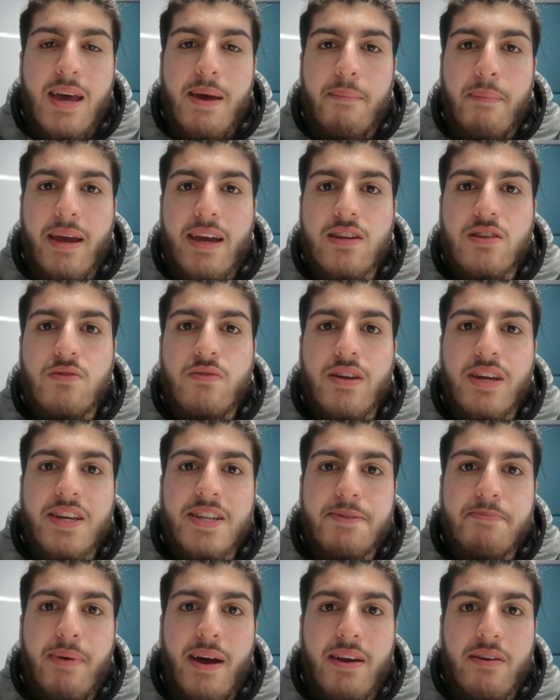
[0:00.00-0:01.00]
Make sure
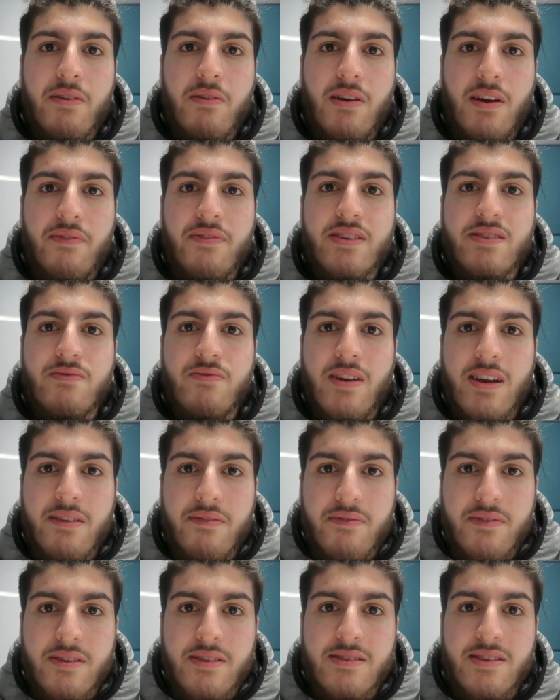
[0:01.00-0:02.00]
each paragraph is
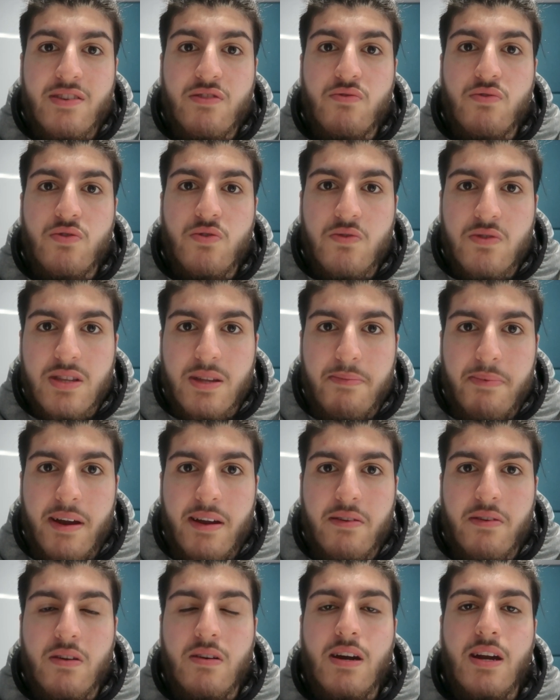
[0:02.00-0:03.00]
relevant, introduce the
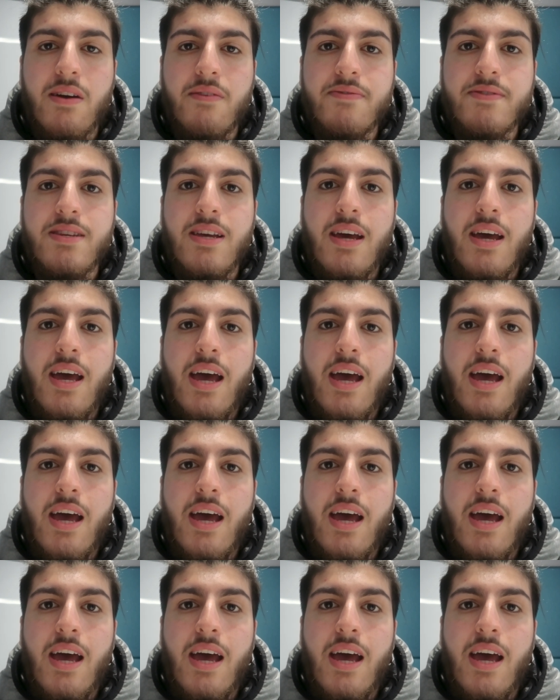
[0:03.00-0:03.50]
paragraphs